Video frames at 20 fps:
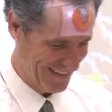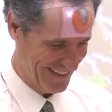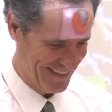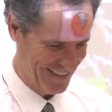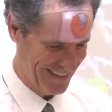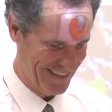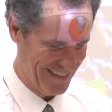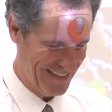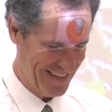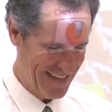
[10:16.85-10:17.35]

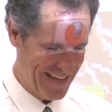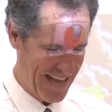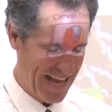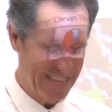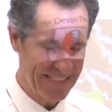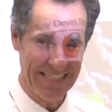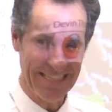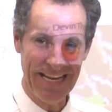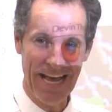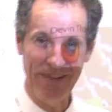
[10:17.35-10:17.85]
hope that.
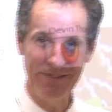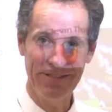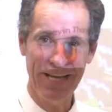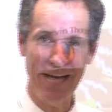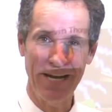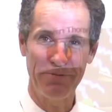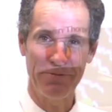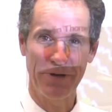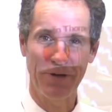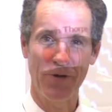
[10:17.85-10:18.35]
That's the
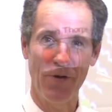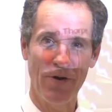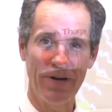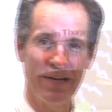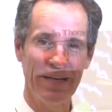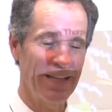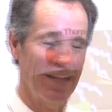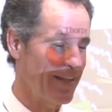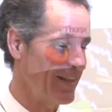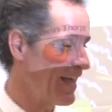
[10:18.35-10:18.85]
downside of
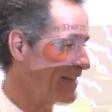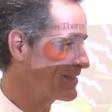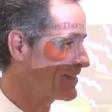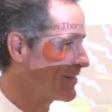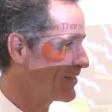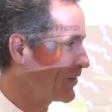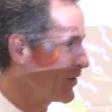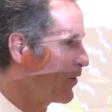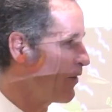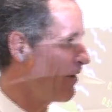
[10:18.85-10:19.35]
recording that.
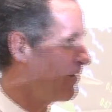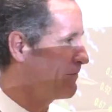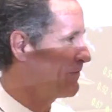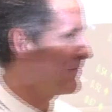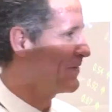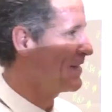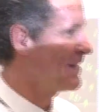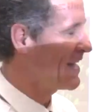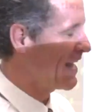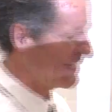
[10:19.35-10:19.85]

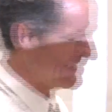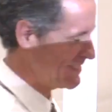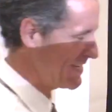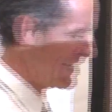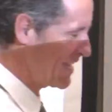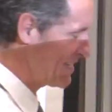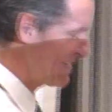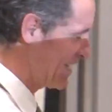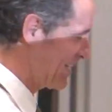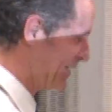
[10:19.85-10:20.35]

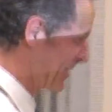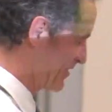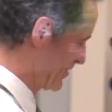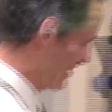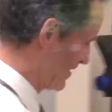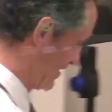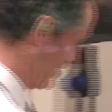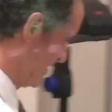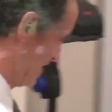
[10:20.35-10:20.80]
That's